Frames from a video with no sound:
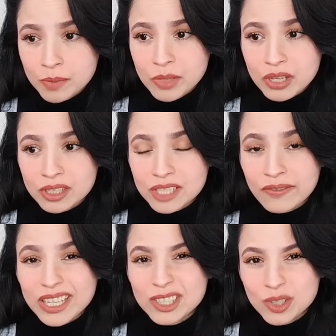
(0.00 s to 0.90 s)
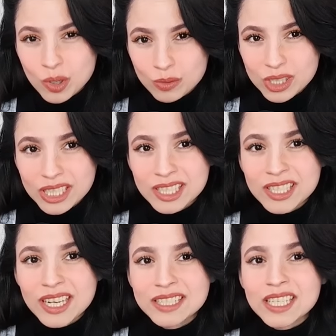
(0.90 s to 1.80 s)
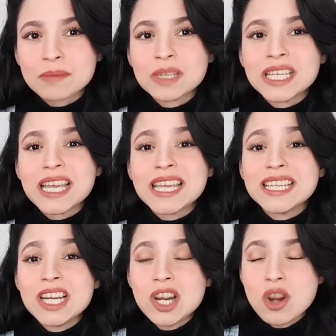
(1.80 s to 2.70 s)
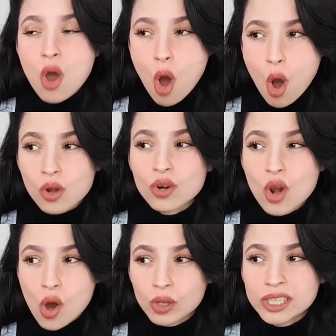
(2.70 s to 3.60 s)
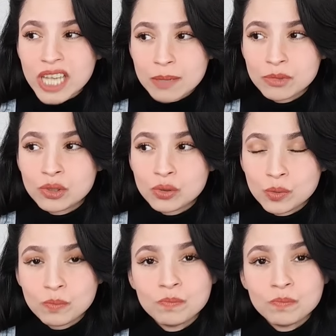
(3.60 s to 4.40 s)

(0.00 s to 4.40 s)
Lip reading: because if I don't, it's gonna take me a long time to